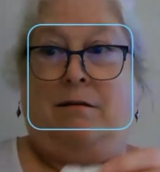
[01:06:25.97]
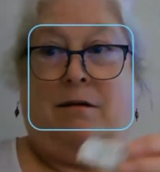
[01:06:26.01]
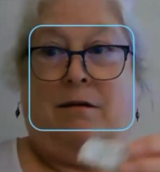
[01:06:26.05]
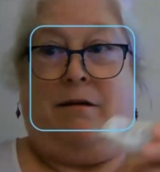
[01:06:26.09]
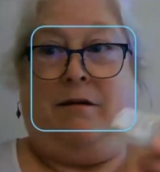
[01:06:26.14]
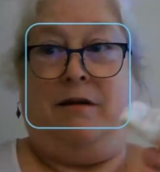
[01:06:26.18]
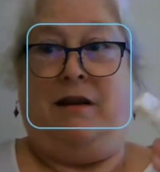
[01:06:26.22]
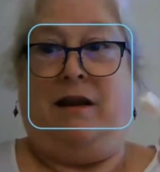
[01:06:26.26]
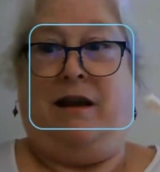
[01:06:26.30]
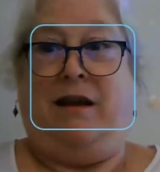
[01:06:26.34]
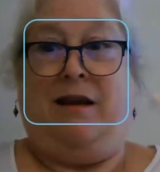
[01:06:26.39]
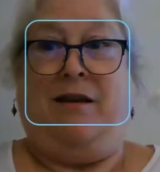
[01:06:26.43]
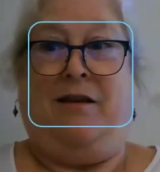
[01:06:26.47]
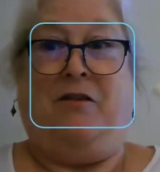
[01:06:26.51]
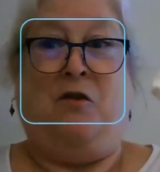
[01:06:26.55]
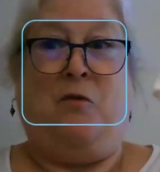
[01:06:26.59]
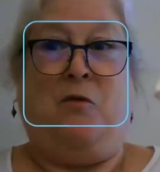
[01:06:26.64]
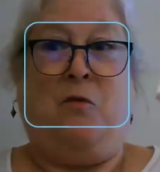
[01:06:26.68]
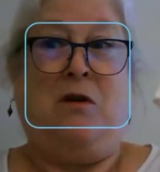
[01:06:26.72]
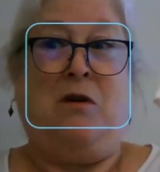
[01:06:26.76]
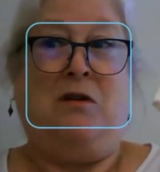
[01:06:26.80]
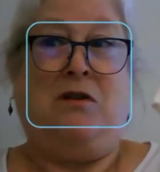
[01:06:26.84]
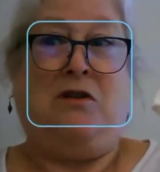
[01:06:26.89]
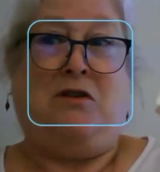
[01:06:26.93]
if you
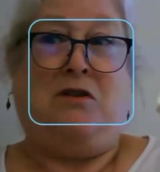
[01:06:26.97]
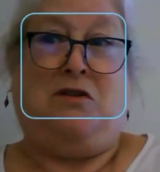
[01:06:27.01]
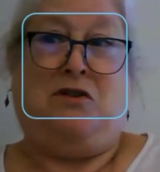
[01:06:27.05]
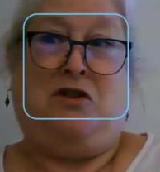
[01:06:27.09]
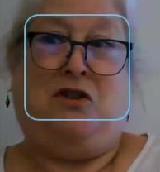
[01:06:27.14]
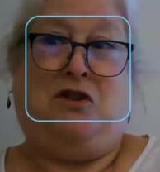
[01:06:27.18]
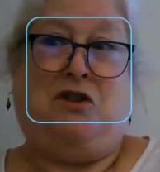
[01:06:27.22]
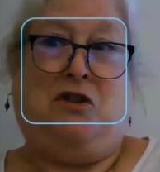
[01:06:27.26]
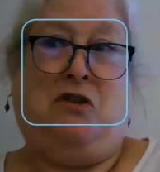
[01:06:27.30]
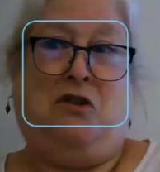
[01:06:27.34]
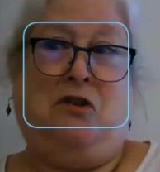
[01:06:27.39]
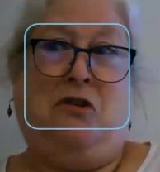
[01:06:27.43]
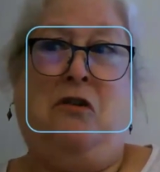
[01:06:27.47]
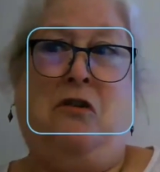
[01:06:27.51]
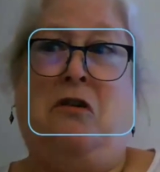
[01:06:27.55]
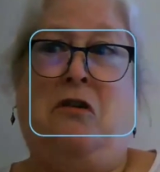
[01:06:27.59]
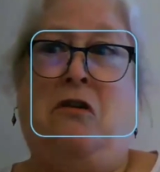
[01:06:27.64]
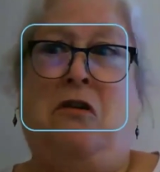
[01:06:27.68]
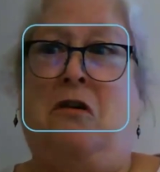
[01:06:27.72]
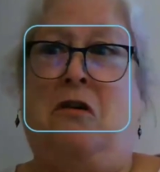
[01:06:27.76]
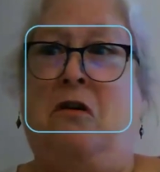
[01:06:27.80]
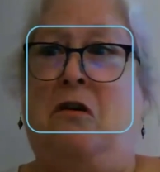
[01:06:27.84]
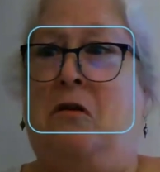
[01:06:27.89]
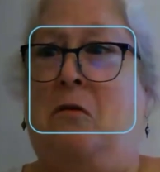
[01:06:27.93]
weren't
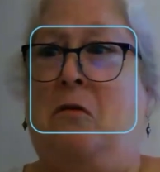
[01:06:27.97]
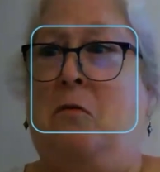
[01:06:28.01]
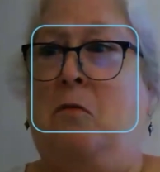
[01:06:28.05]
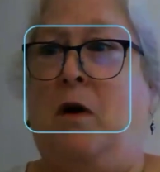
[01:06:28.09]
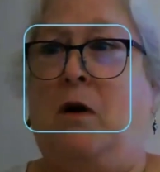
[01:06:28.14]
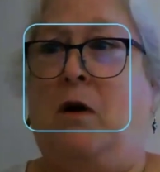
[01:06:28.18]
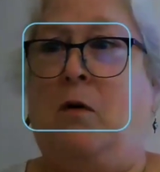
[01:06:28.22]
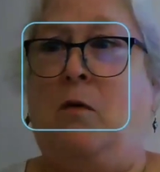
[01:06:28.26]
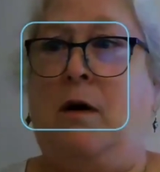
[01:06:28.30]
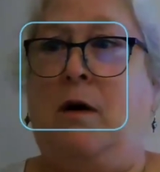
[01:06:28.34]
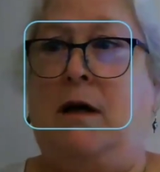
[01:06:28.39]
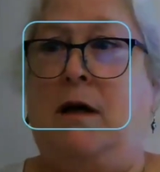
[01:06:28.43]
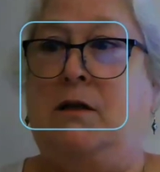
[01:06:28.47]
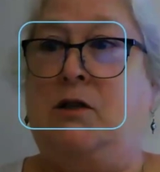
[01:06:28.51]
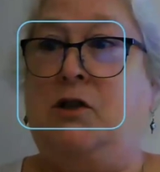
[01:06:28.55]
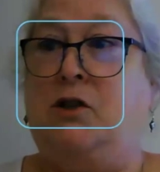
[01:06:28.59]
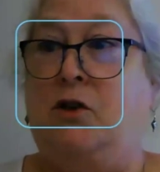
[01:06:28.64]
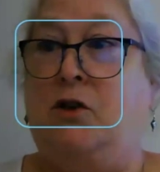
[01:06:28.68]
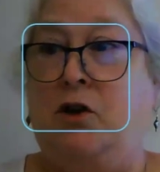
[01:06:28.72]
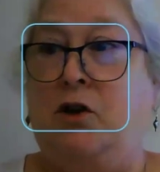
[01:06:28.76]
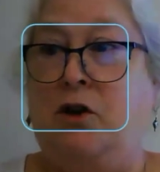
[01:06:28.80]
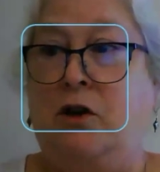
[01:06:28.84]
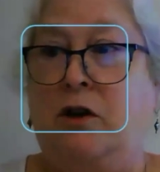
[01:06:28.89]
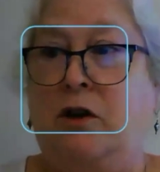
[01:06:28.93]
sure what it was, you
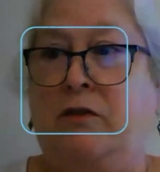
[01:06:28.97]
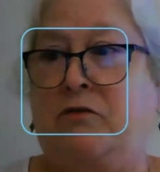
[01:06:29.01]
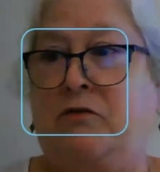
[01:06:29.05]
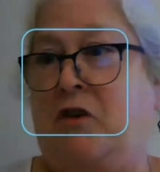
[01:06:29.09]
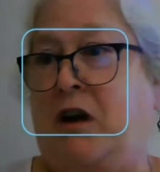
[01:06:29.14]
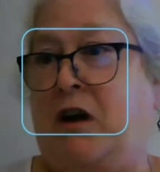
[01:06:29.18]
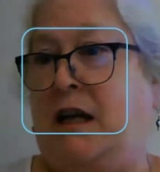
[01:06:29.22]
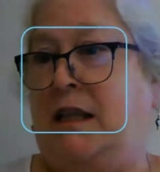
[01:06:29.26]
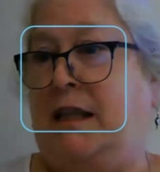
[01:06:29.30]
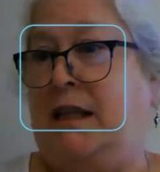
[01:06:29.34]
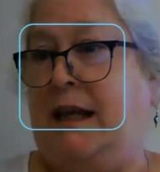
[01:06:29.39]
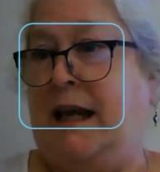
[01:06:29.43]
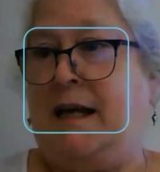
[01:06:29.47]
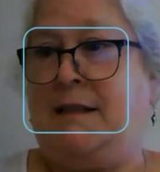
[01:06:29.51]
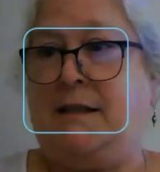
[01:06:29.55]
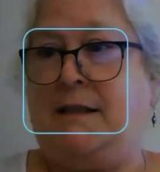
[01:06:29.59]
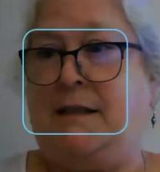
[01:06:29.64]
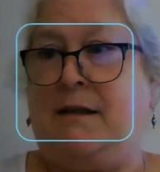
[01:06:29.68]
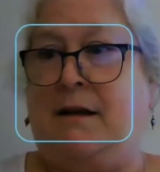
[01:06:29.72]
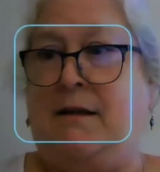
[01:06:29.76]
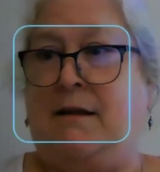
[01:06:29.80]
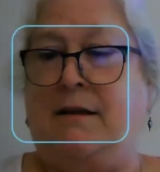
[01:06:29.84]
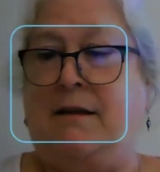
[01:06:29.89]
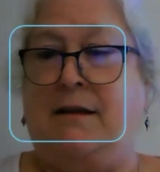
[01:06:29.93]
could have tried the
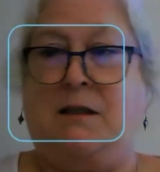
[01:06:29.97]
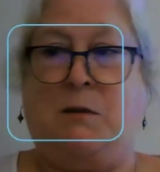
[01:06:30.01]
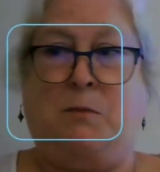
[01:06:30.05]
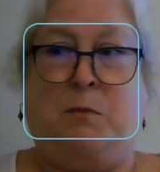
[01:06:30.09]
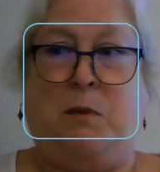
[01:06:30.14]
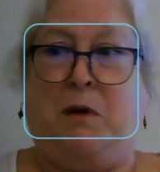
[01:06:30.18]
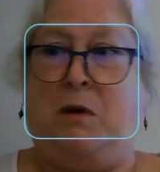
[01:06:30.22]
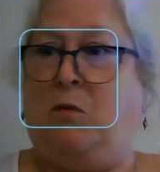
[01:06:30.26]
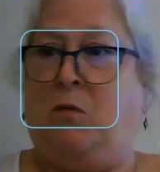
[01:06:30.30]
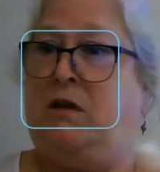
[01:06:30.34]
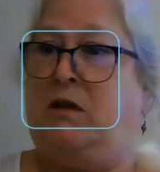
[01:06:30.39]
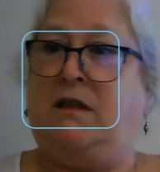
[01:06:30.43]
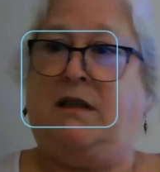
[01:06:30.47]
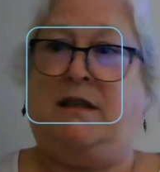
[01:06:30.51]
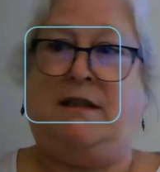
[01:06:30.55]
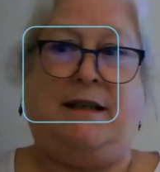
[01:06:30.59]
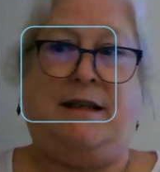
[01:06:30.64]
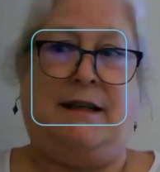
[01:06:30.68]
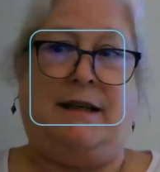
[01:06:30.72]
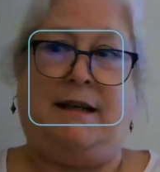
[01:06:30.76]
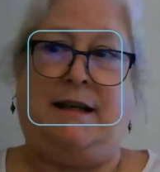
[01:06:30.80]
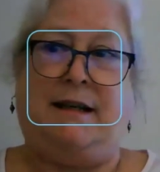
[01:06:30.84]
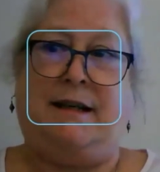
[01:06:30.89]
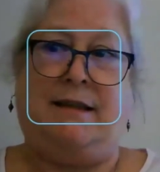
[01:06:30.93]
acid on this, but it wouldn't have
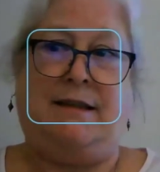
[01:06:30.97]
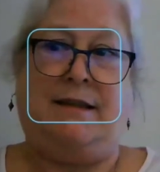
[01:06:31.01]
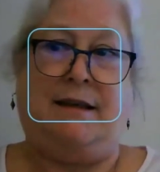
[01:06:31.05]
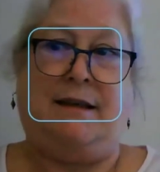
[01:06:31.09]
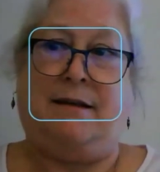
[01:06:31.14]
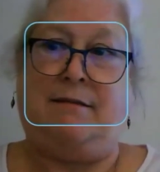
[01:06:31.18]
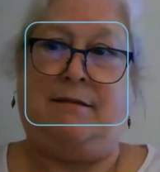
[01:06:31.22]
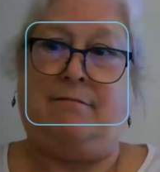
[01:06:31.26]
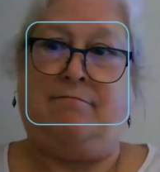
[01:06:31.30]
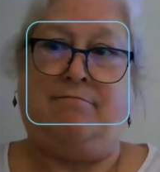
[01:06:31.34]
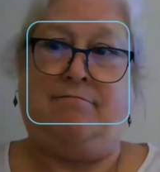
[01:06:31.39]
done anything.